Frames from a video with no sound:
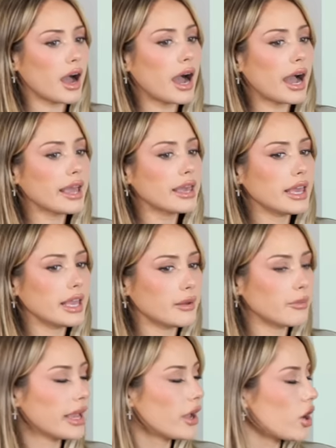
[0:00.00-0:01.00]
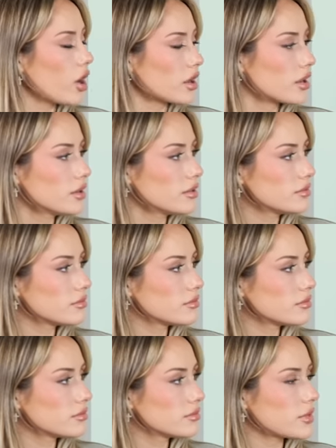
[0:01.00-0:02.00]
I, in my heart,
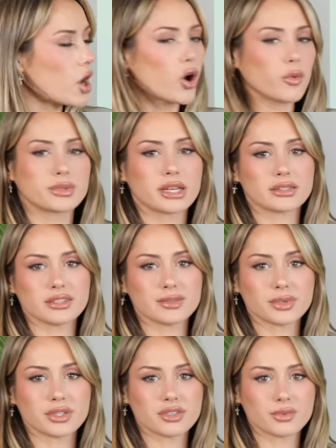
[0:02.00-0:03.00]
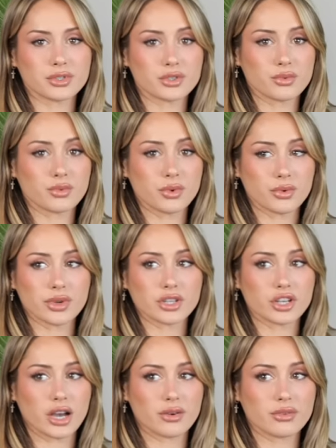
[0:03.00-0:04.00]
hoped that this person would, would
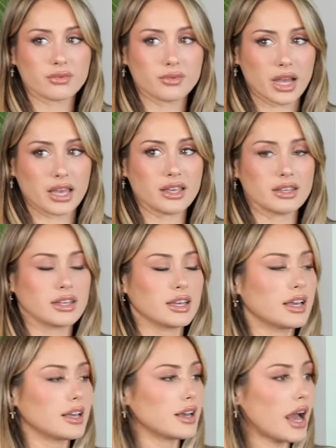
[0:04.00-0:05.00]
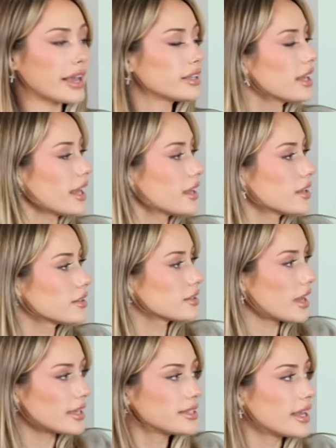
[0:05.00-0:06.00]
reach out, right? I did.
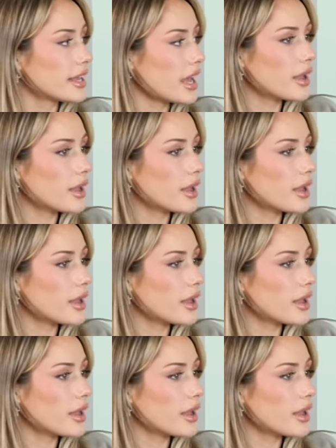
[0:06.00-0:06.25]
I did.